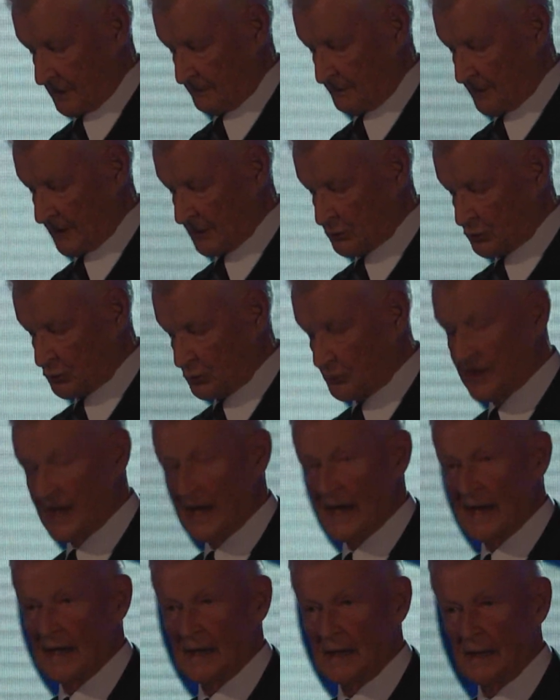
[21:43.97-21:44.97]
But
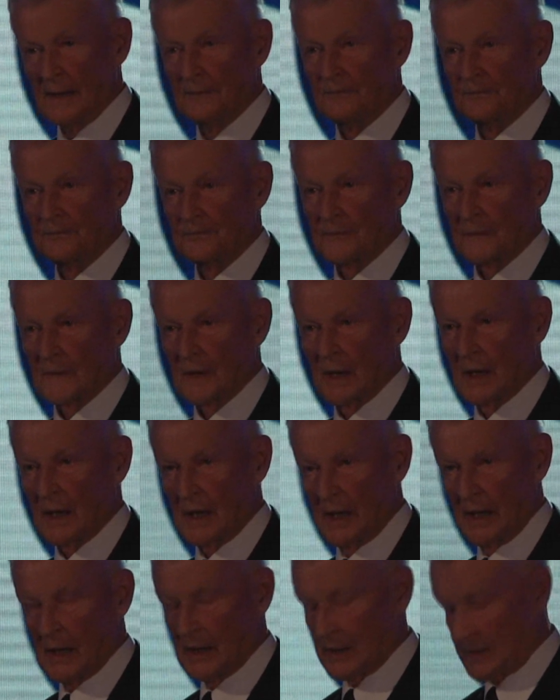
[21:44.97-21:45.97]
today,
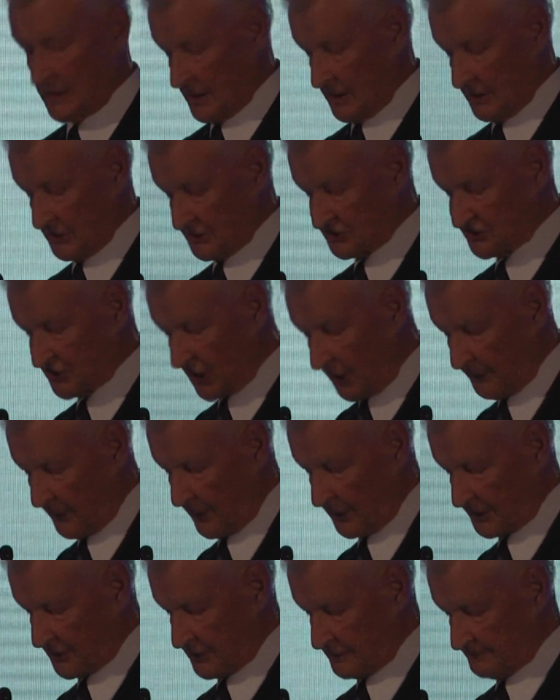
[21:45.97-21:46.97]
here in
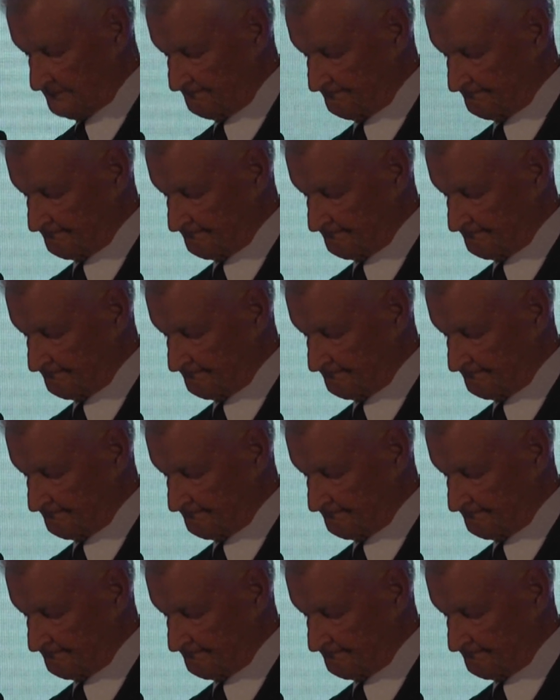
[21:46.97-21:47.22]
Sopot,